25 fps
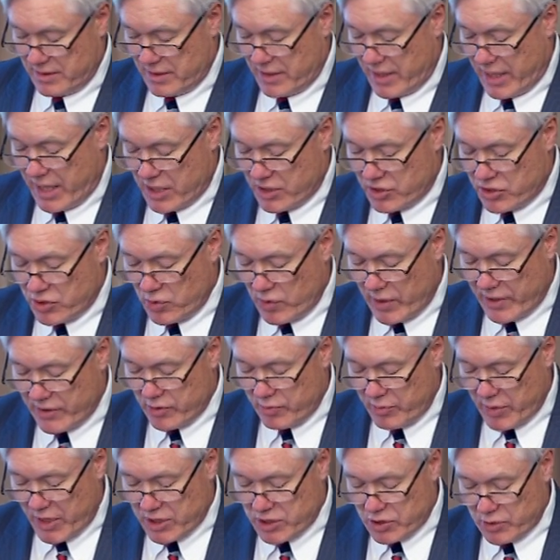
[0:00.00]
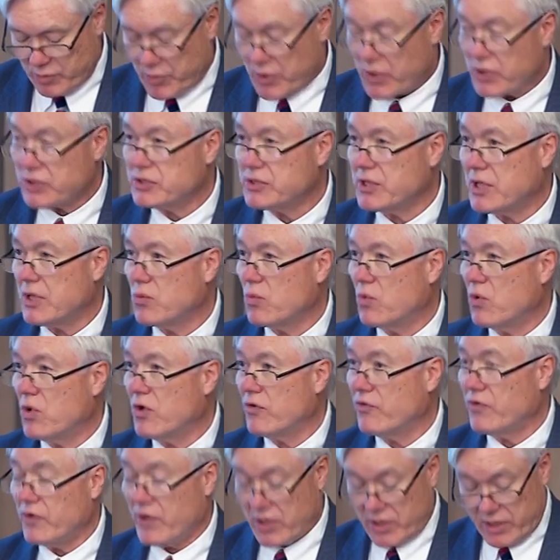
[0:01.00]
and two other major books on
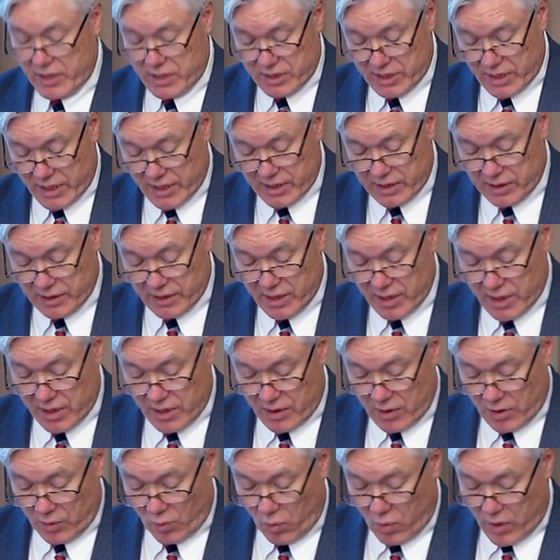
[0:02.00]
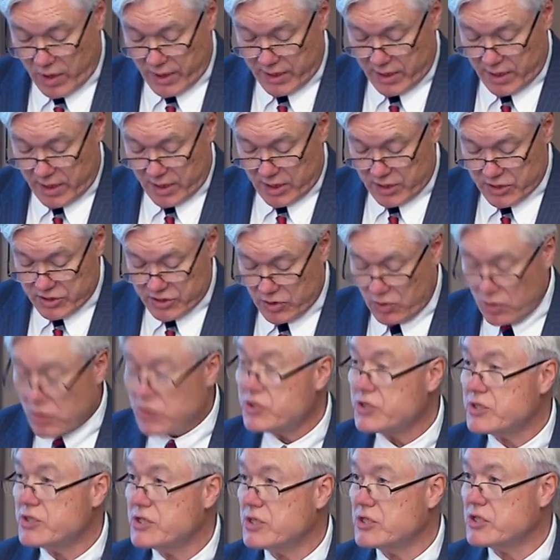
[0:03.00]
warfare entitled, one,
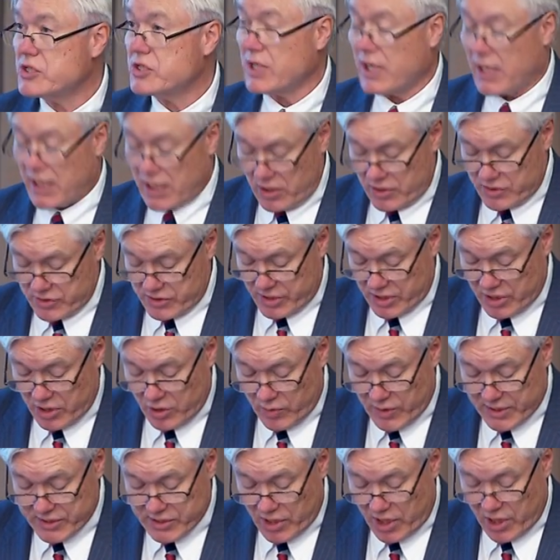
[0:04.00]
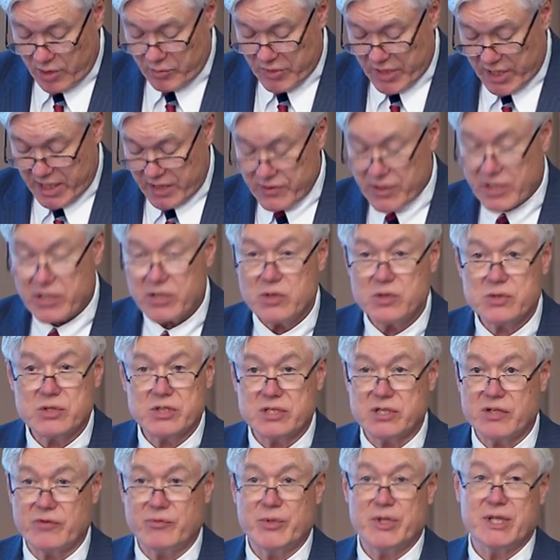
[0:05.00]
Soldiers and Scholars, the U.S. Army and the
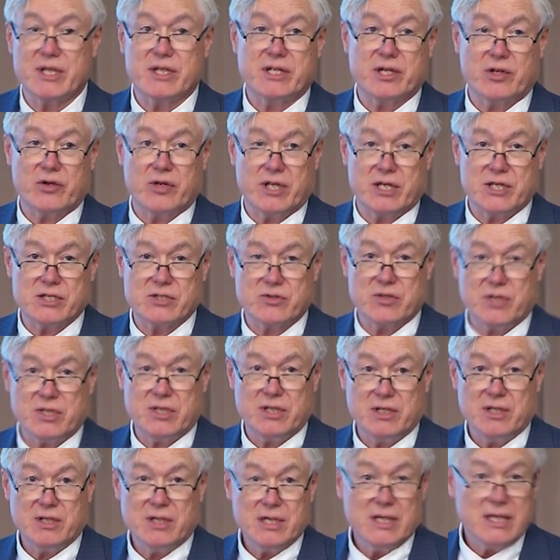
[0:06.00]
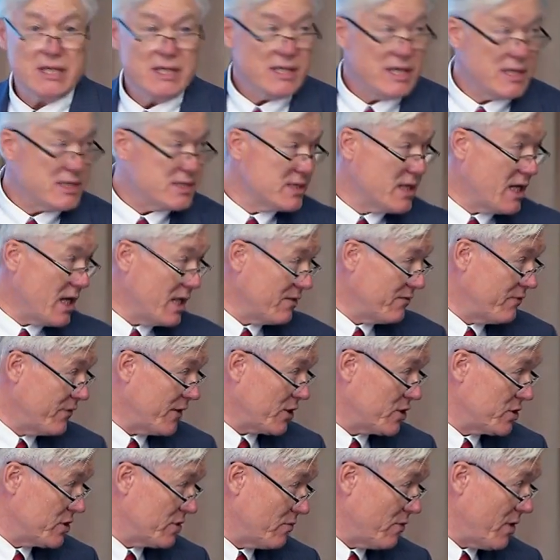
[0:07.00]
Uses of Military History. That's
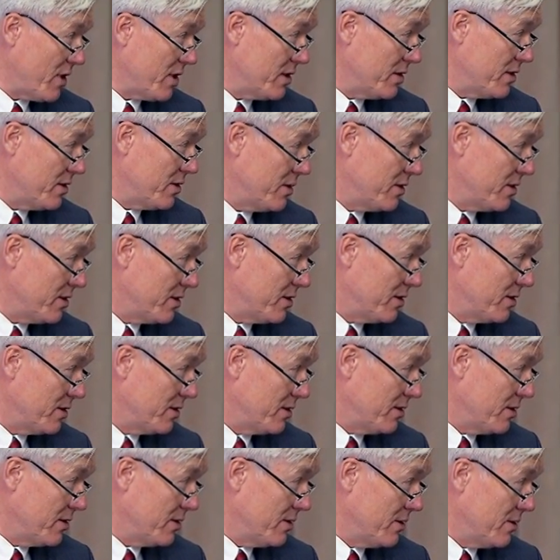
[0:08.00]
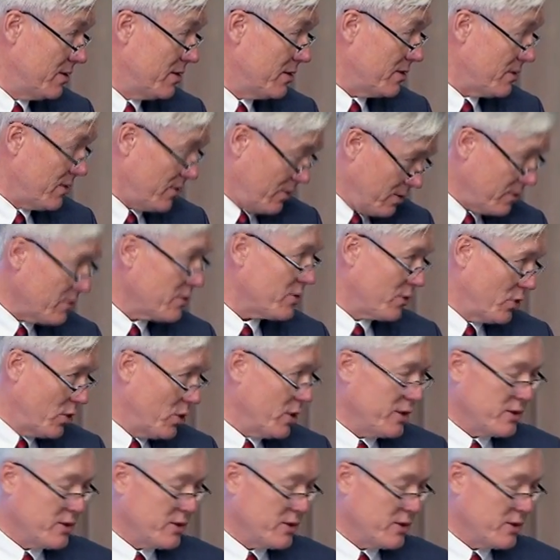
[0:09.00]
nonfiction, right? Good.